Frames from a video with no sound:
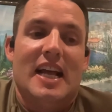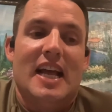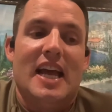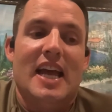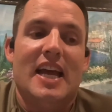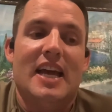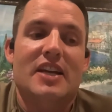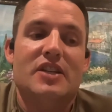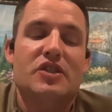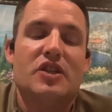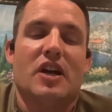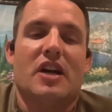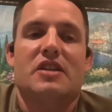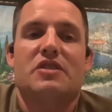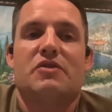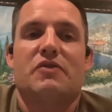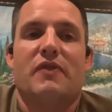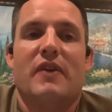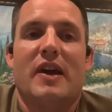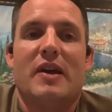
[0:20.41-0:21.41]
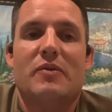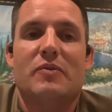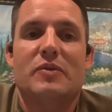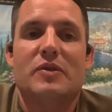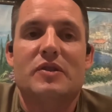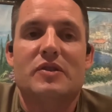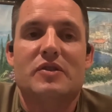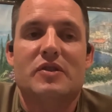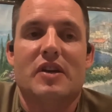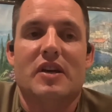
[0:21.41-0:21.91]
And Jehoshaphat
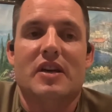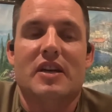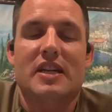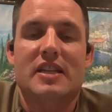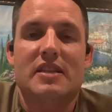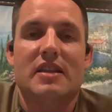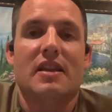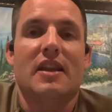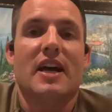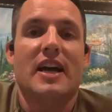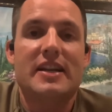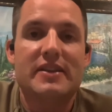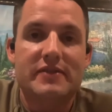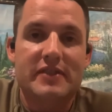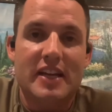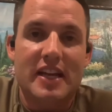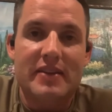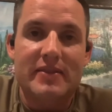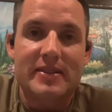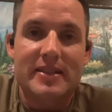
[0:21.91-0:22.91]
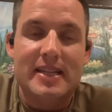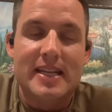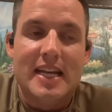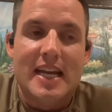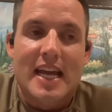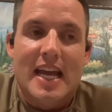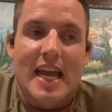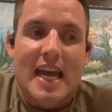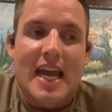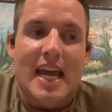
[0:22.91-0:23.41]
was in the line of David,
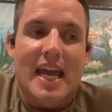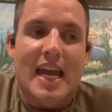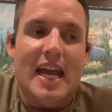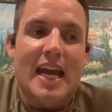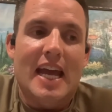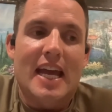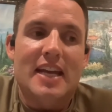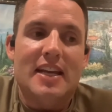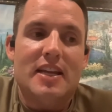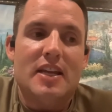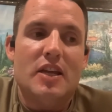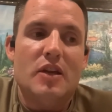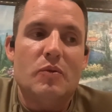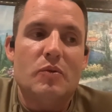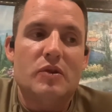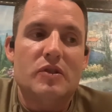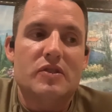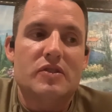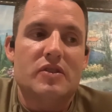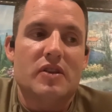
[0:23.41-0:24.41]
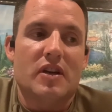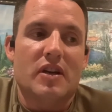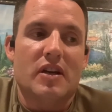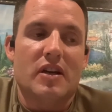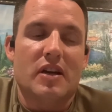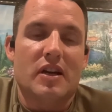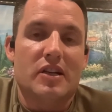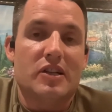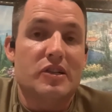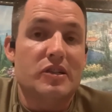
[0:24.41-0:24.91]
and he was
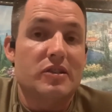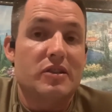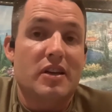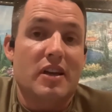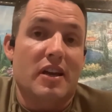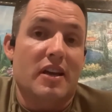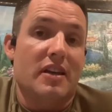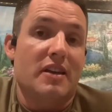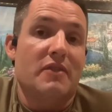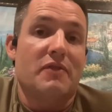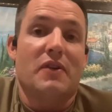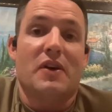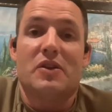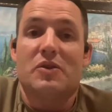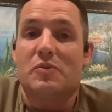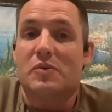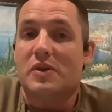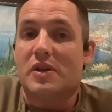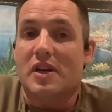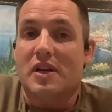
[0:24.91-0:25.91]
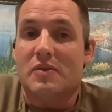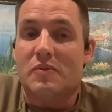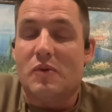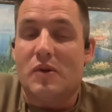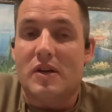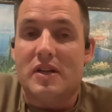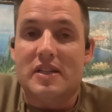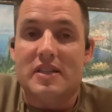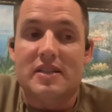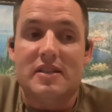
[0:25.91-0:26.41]
a good king. He followed what God
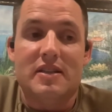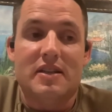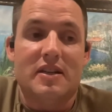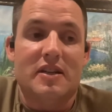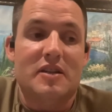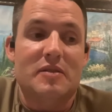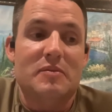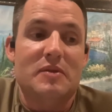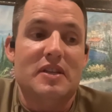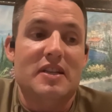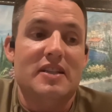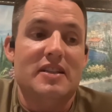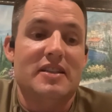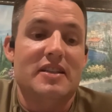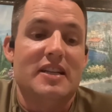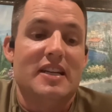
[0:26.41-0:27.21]
wanted. He had